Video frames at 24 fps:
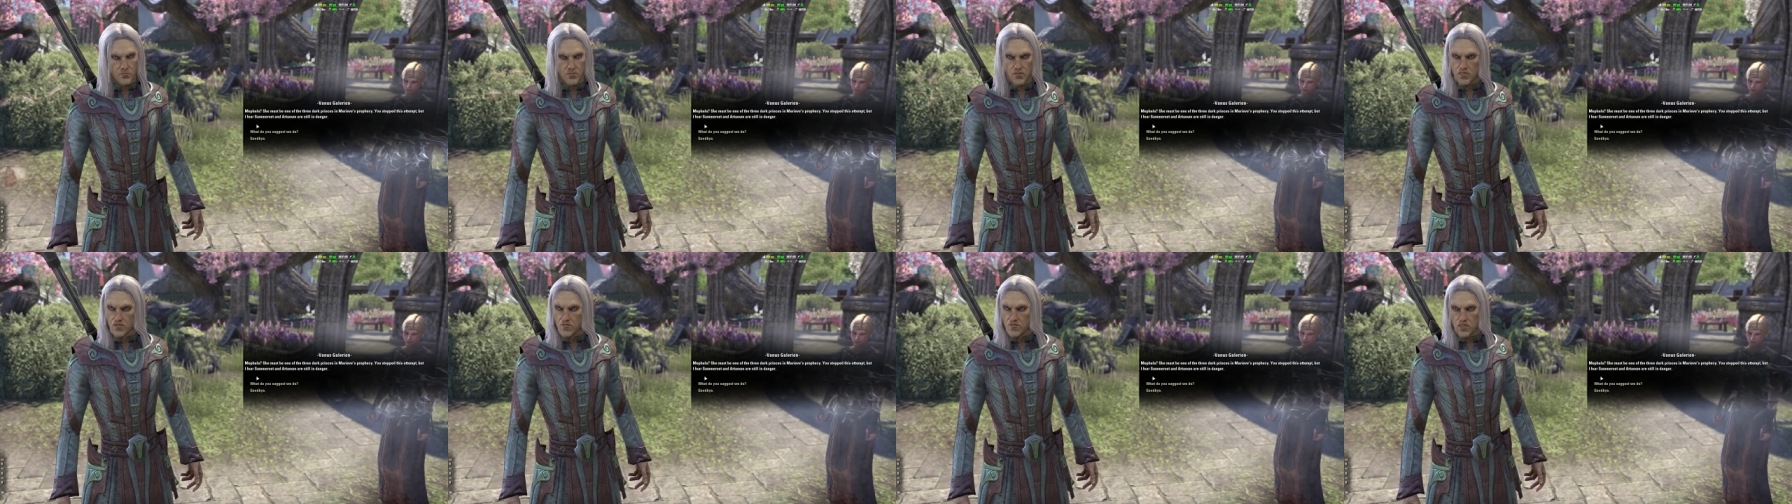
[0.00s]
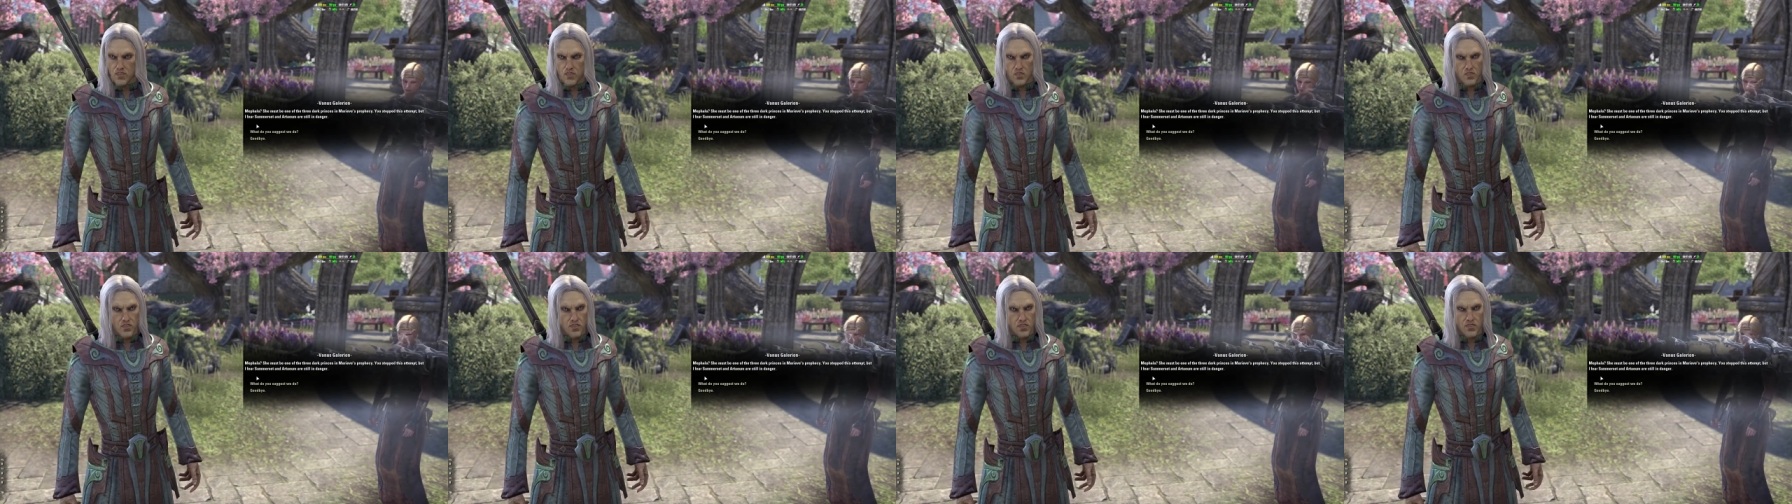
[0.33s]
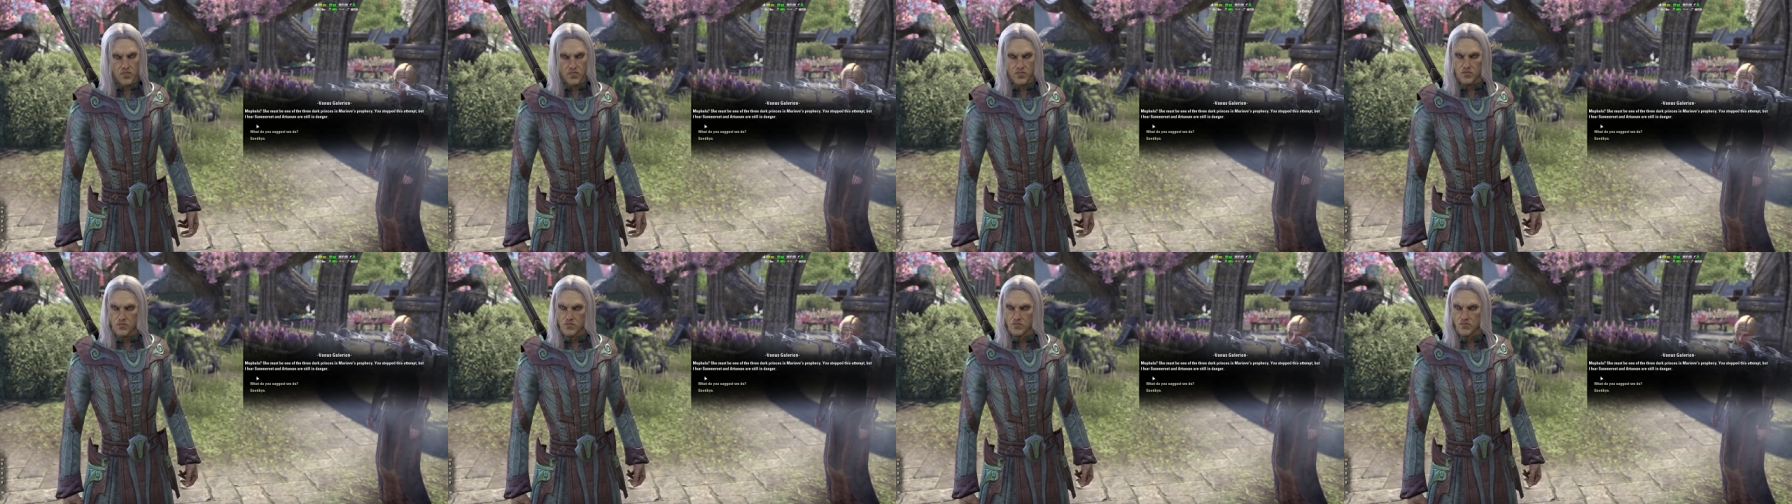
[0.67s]

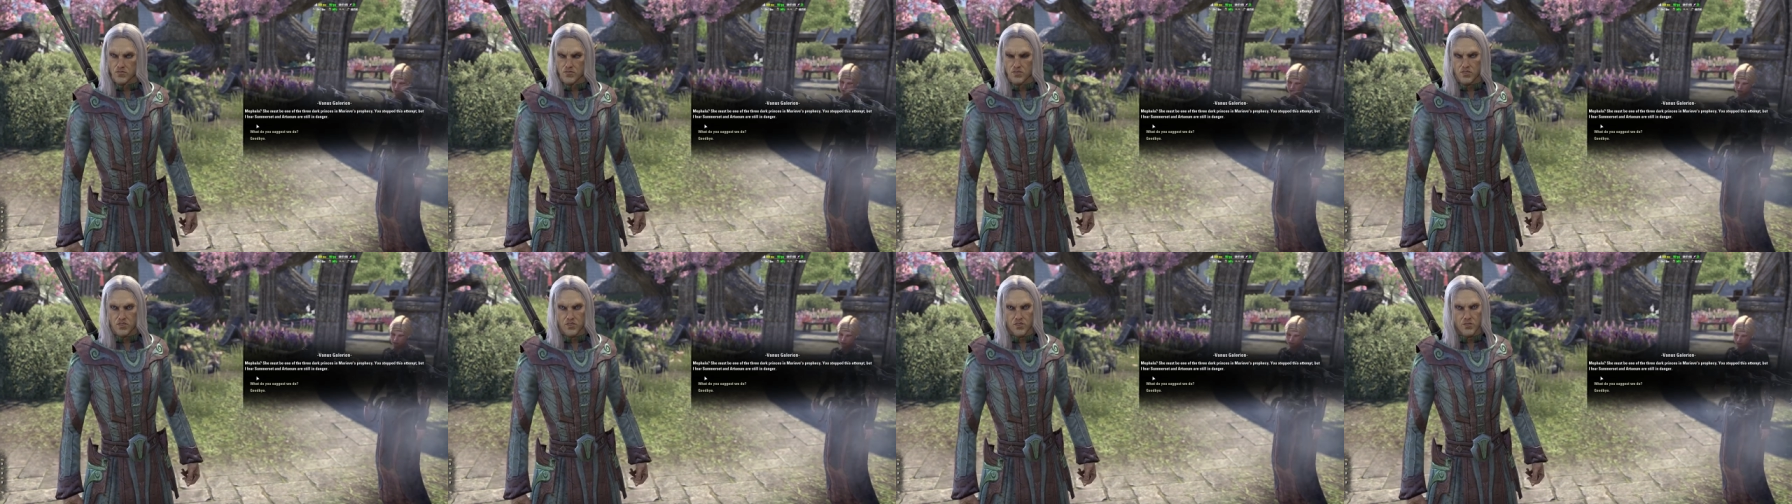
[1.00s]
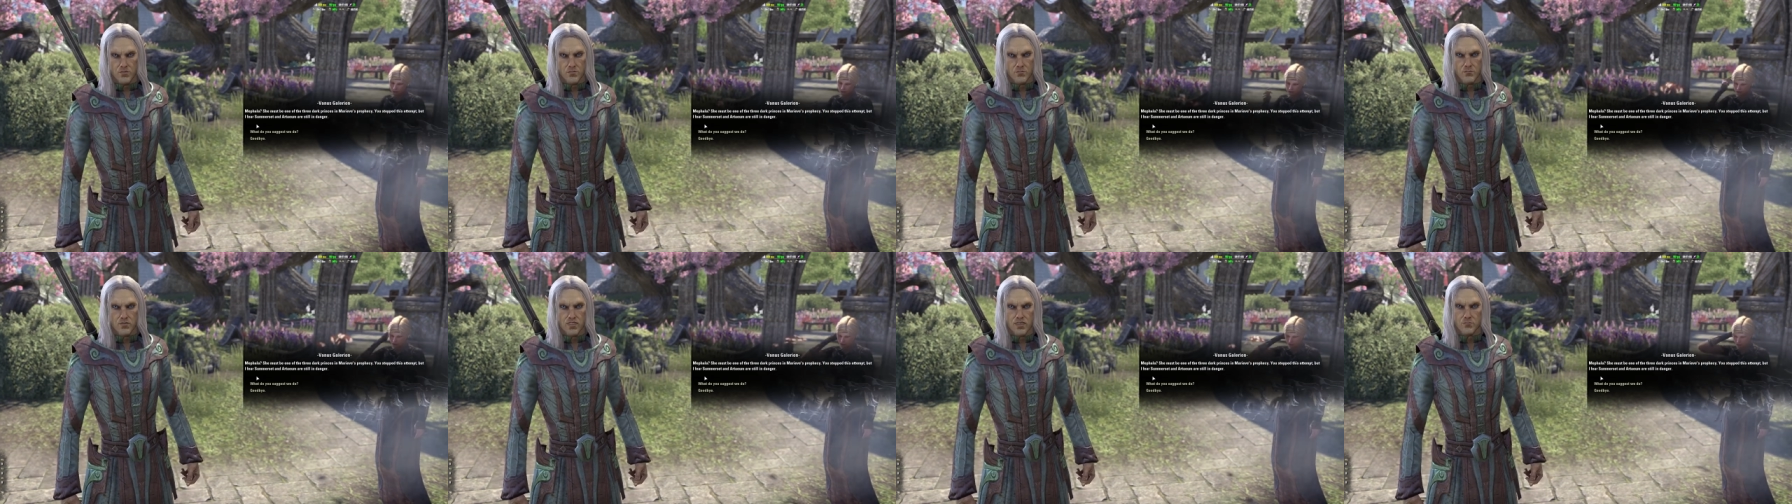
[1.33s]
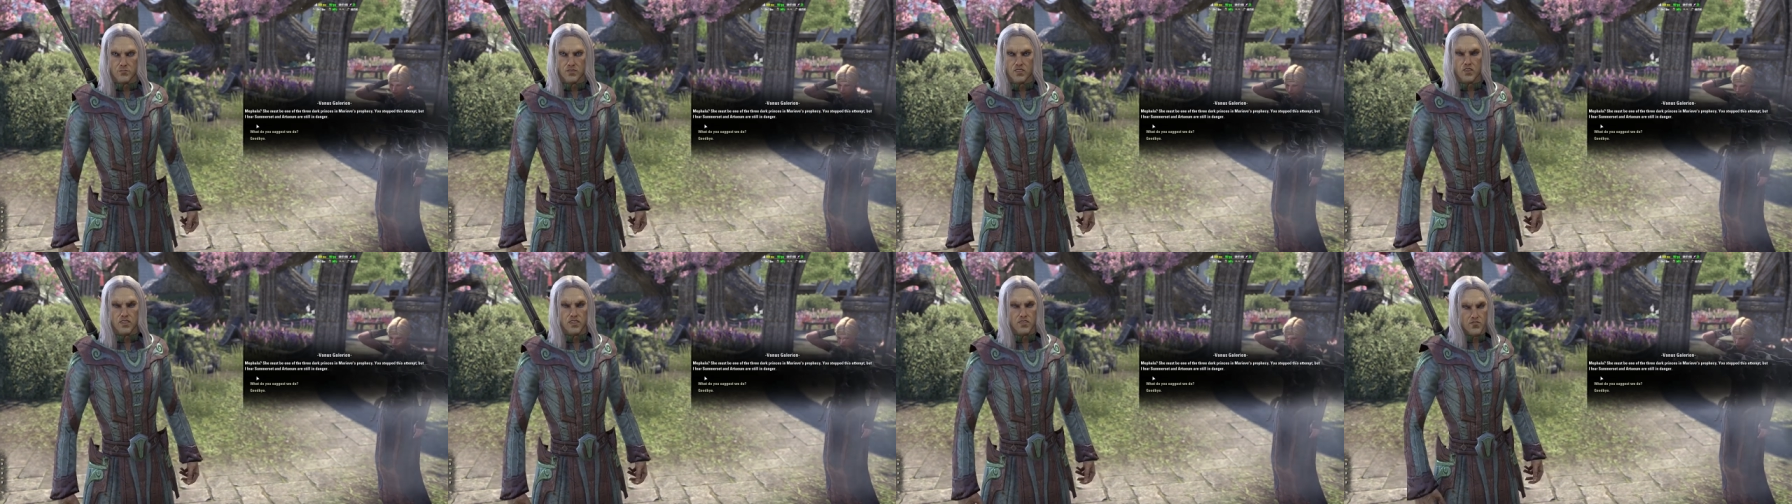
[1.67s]
Mephala? She
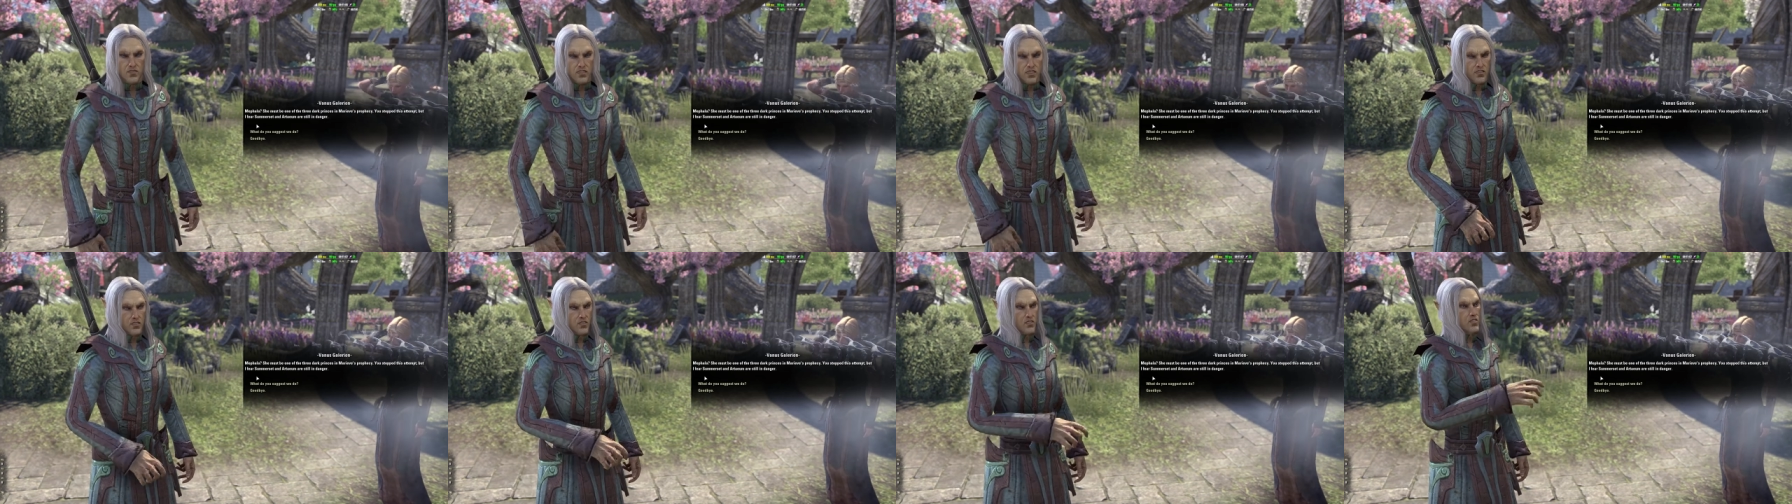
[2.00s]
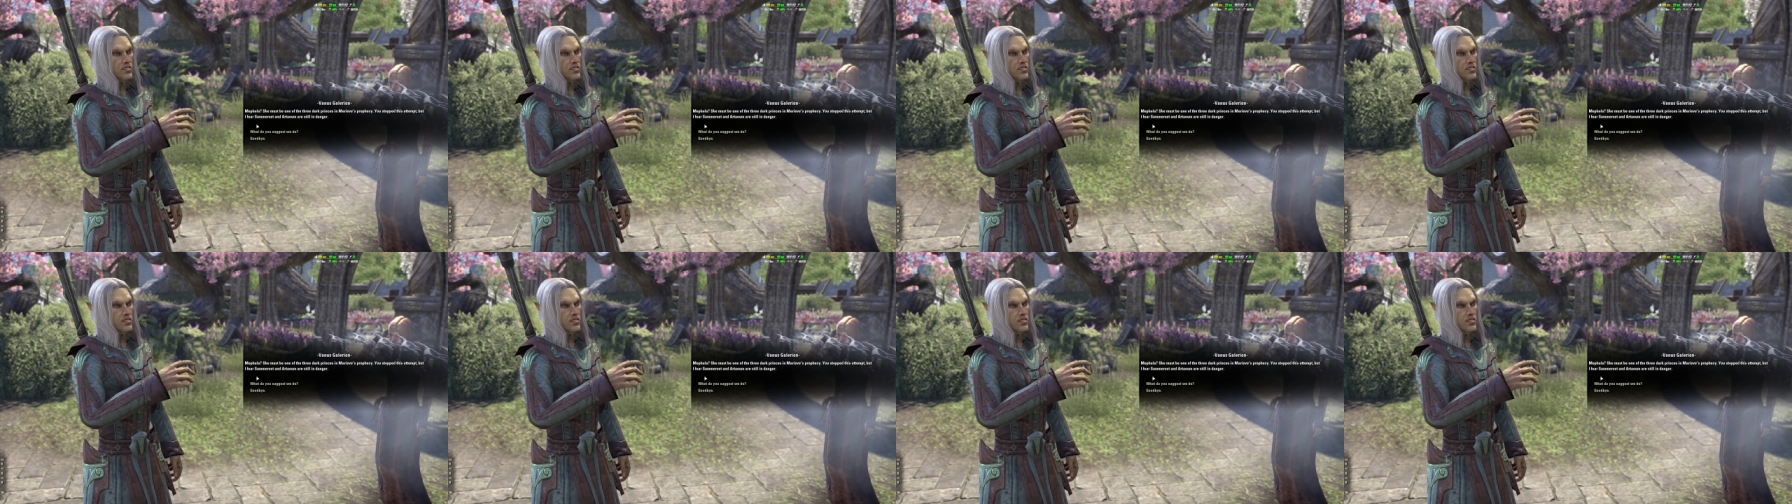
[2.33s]
must be one of the